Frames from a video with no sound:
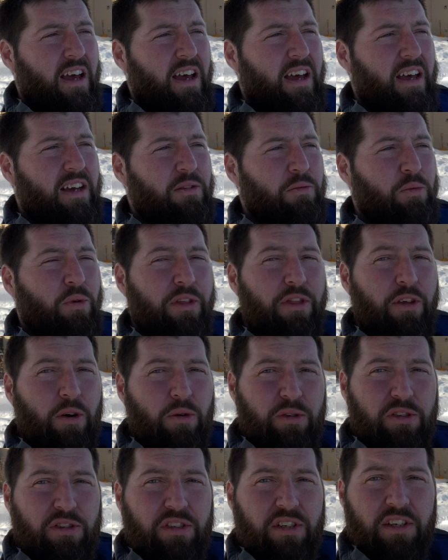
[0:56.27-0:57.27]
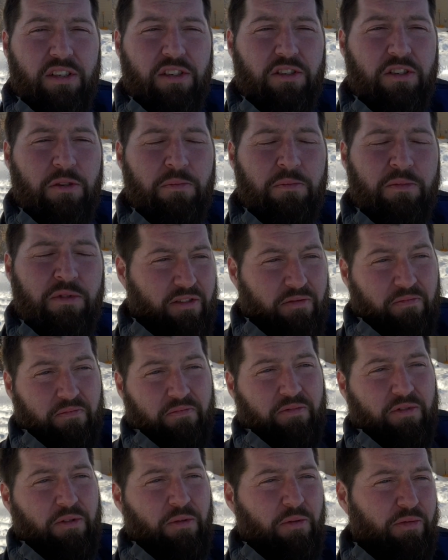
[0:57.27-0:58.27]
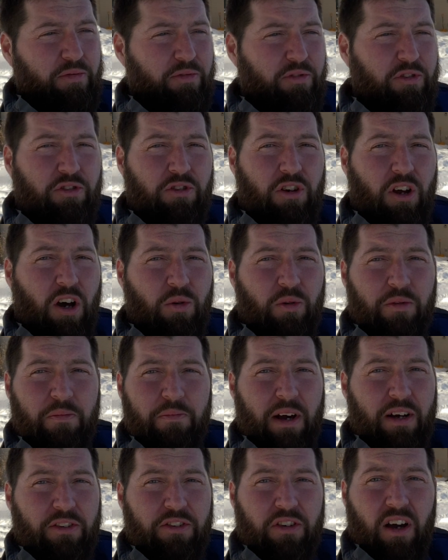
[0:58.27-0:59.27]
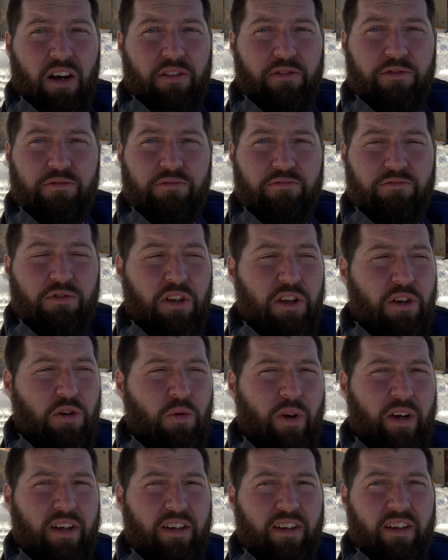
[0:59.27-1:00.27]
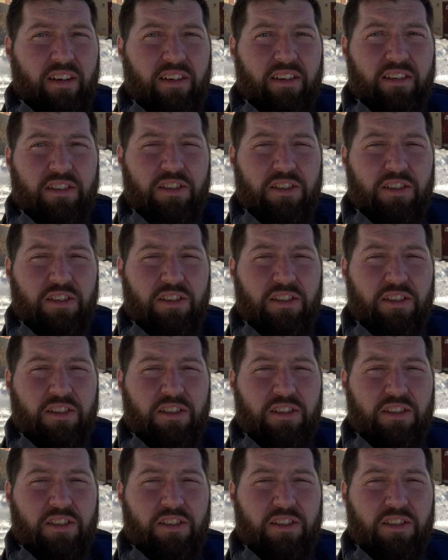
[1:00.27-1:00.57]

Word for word: and with those systems, the snow would melt off really quickly